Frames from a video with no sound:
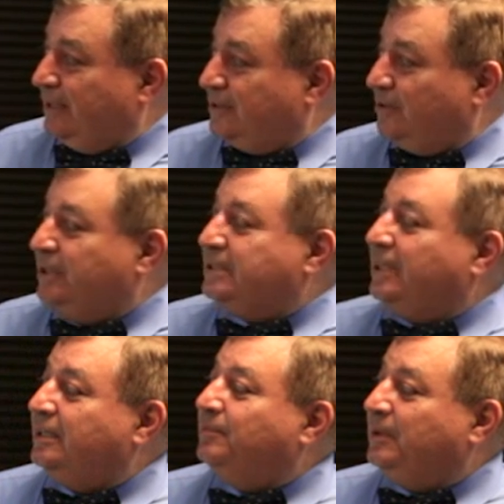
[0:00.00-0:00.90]
So these
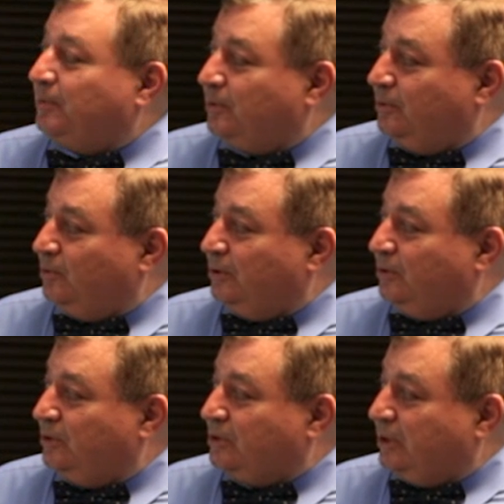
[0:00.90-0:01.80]
are the people who want
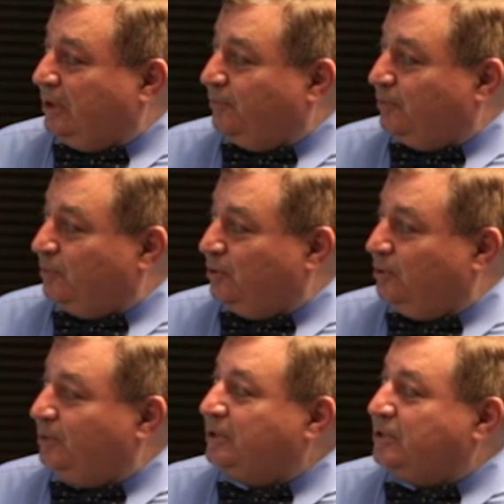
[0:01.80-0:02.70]
to escape from
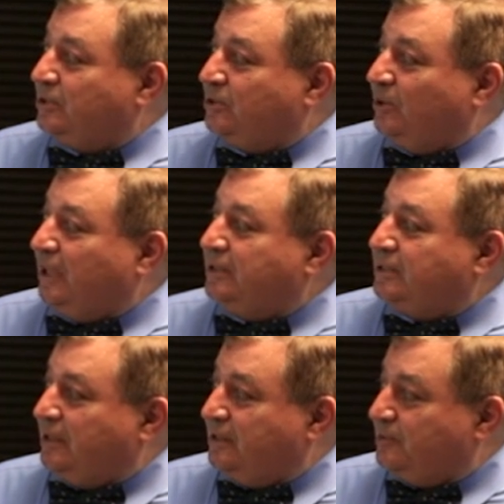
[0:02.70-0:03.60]
Cuba. This is the United
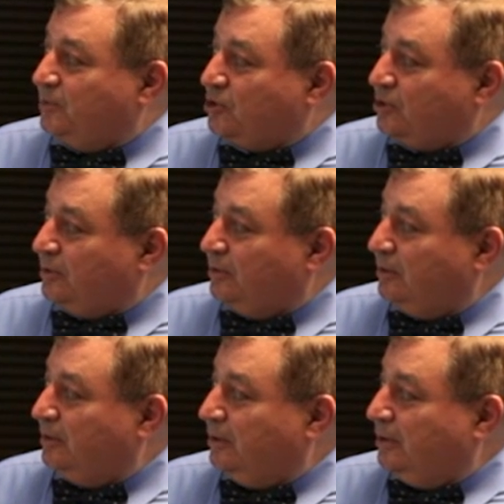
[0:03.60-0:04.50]
States mission.
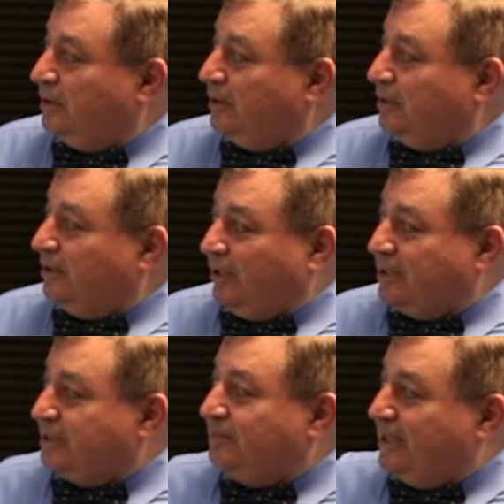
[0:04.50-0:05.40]

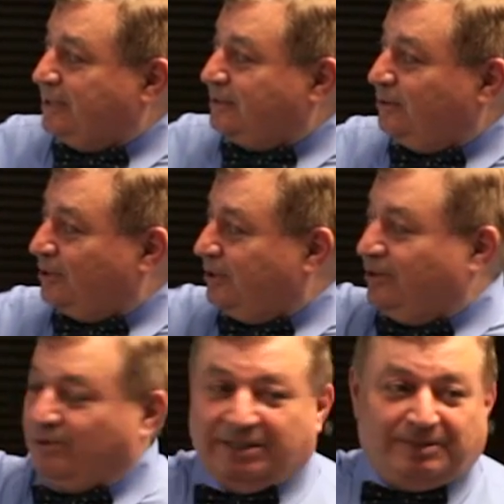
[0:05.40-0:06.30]
That's the best
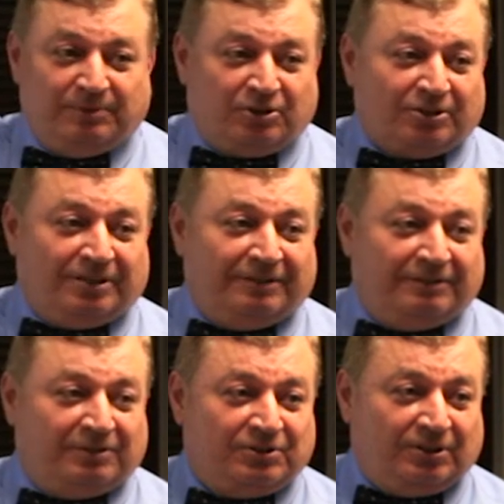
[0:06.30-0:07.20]
looking U.S. mission I've
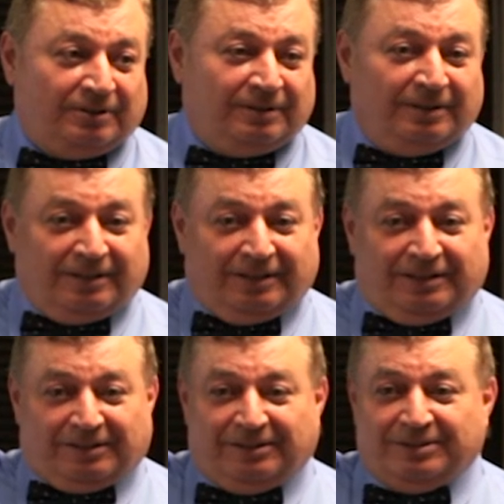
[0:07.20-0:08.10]
ever seen.
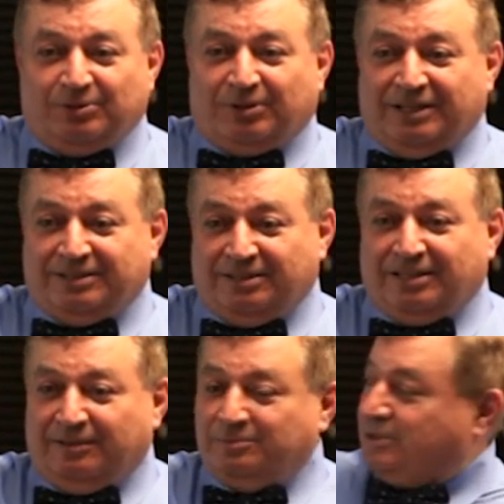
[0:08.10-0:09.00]
At least you can see the
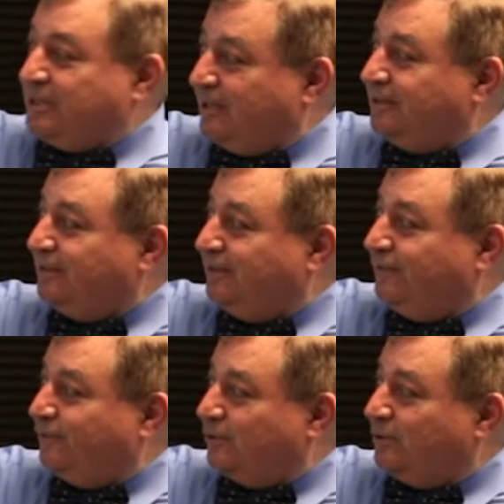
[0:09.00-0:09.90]
government is relatively
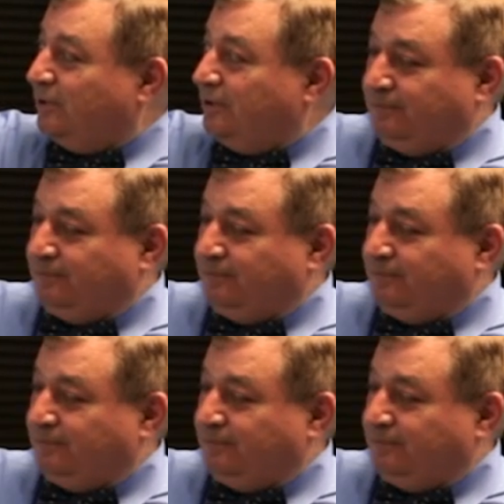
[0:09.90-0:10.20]
frugal.